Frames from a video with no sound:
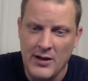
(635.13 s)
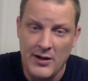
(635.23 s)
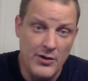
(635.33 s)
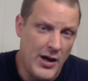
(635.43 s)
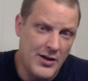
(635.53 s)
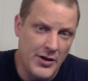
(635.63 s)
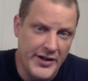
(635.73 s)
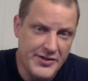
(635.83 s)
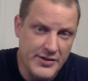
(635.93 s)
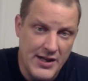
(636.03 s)
You know, I could
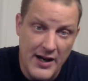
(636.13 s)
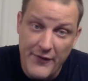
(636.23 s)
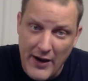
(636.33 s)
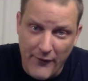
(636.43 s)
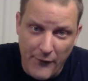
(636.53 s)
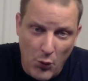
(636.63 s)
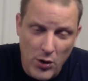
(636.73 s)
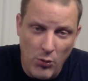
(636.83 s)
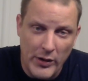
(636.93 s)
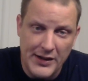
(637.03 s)
also say if you have a
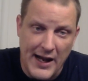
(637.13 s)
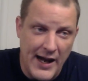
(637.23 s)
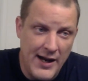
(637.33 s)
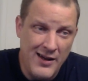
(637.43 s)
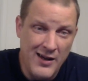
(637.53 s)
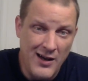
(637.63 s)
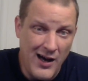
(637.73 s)
401k,